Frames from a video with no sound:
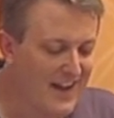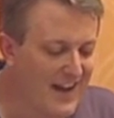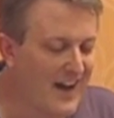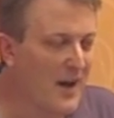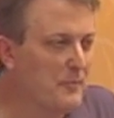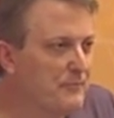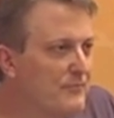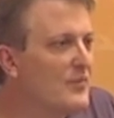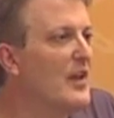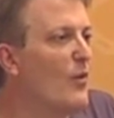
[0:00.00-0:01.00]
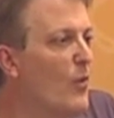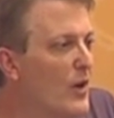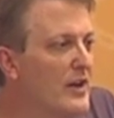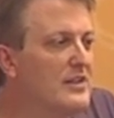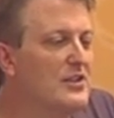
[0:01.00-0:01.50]
Um,
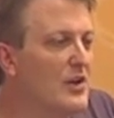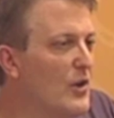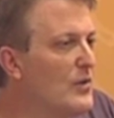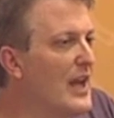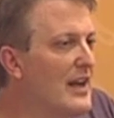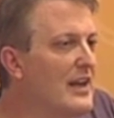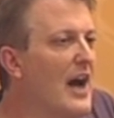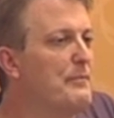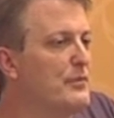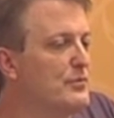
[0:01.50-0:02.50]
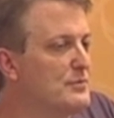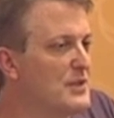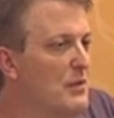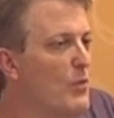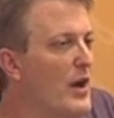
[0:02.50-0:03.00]
or you know, get a copy from
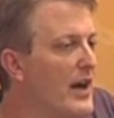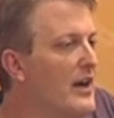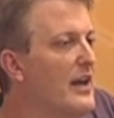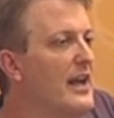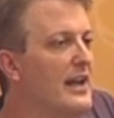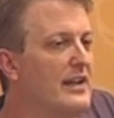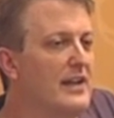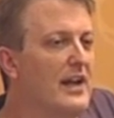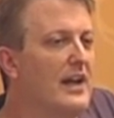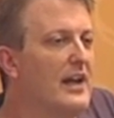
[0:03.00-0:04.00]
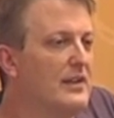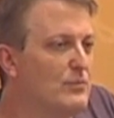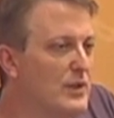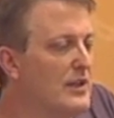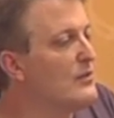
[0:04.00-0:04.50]
somewhere and, uh, and
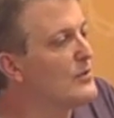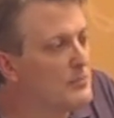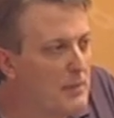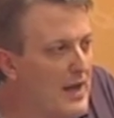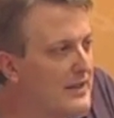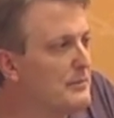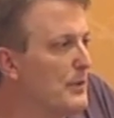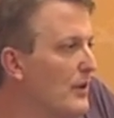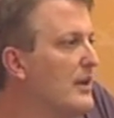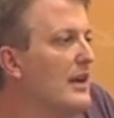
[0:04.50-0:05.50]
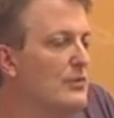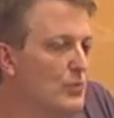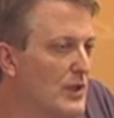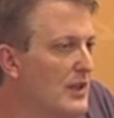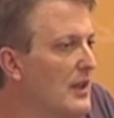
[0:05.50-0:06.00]
read it, or buy the book and
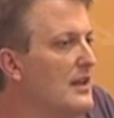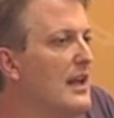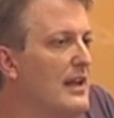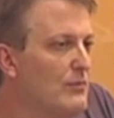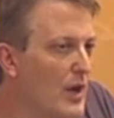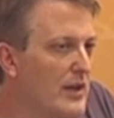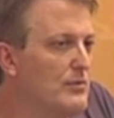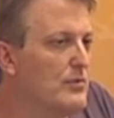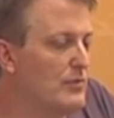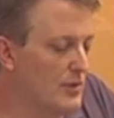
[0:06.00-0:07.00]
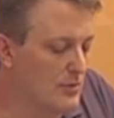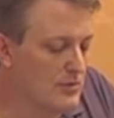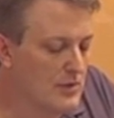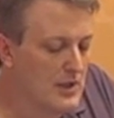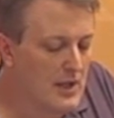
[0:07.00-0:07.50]
read it and write a review,
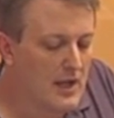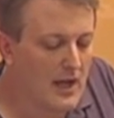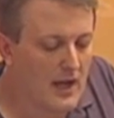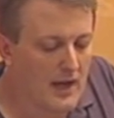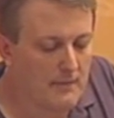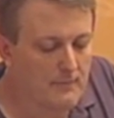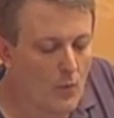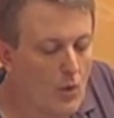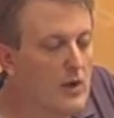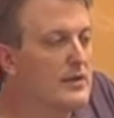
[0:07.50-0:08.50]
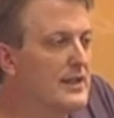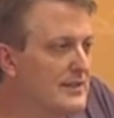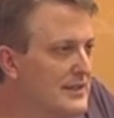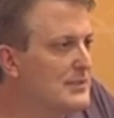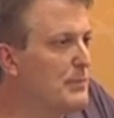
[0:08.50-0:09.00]
um, or at
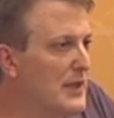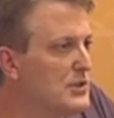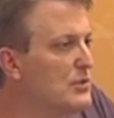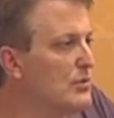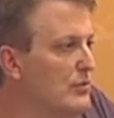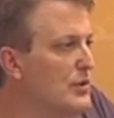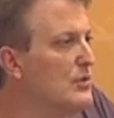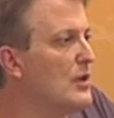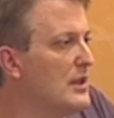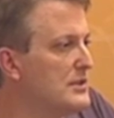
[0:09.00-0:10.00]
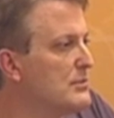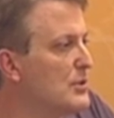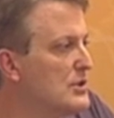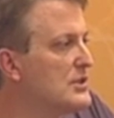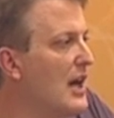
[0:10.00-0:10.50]
least base your review on some
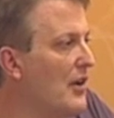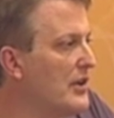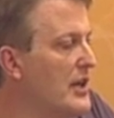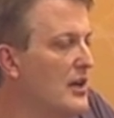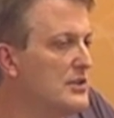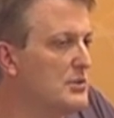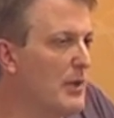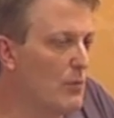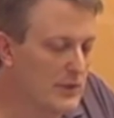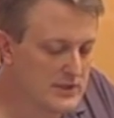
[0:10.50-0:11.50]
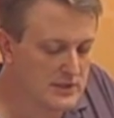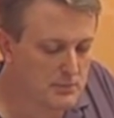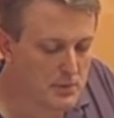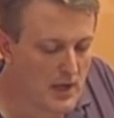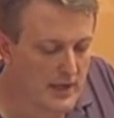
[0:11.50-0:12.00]
good solid knowledge about what's in the
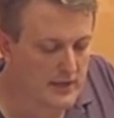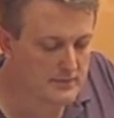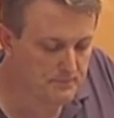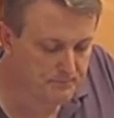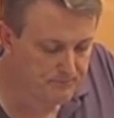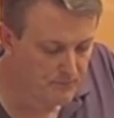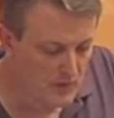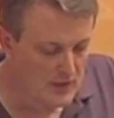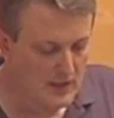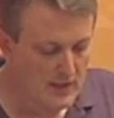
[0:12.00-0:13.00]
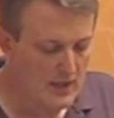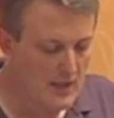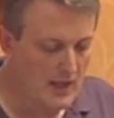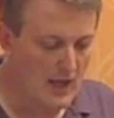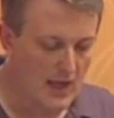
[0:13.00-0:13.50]
product.
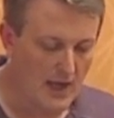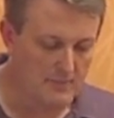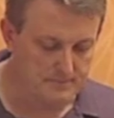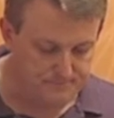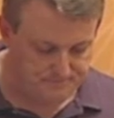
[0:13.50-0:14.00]
Um,